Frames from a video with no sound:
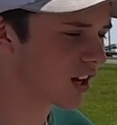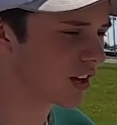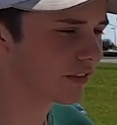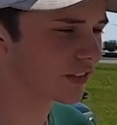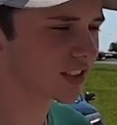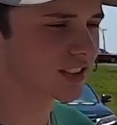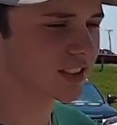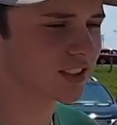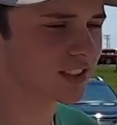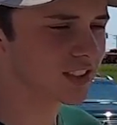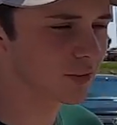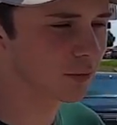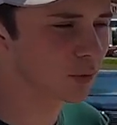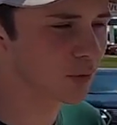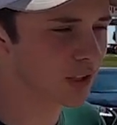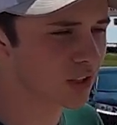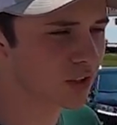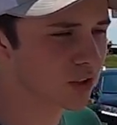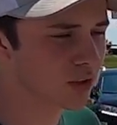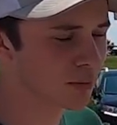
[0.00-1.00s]
obviously stuff
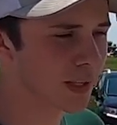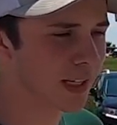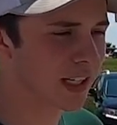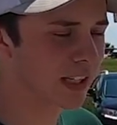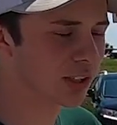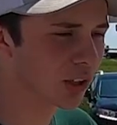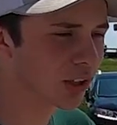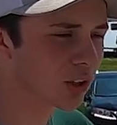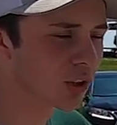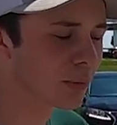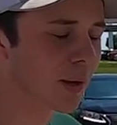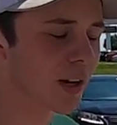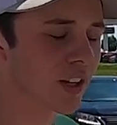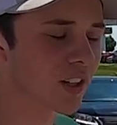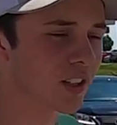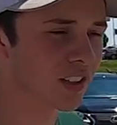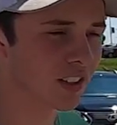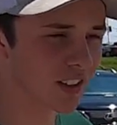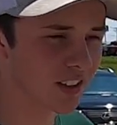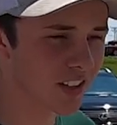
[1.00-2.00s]
we can do to make it look a little better
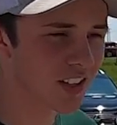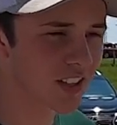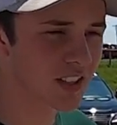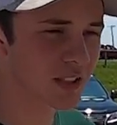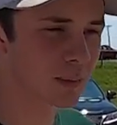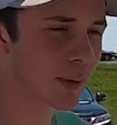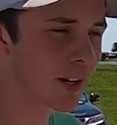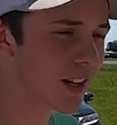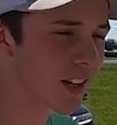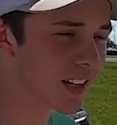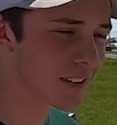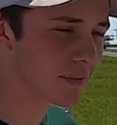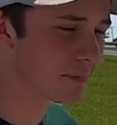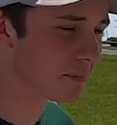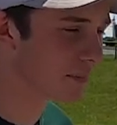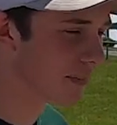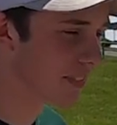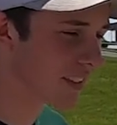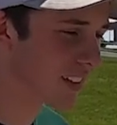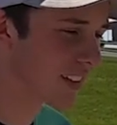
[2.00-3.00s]
than it does, but
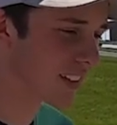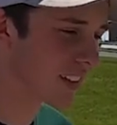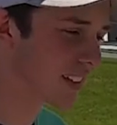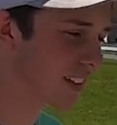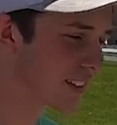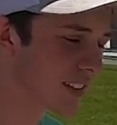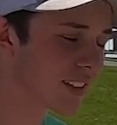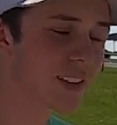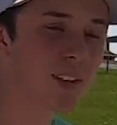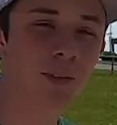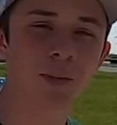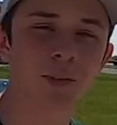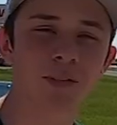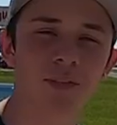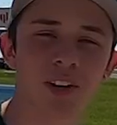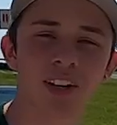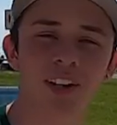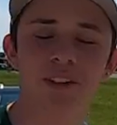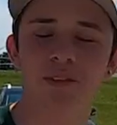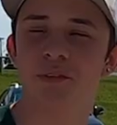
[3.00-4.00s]
we
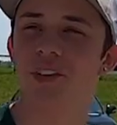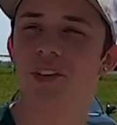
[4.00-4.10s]
find it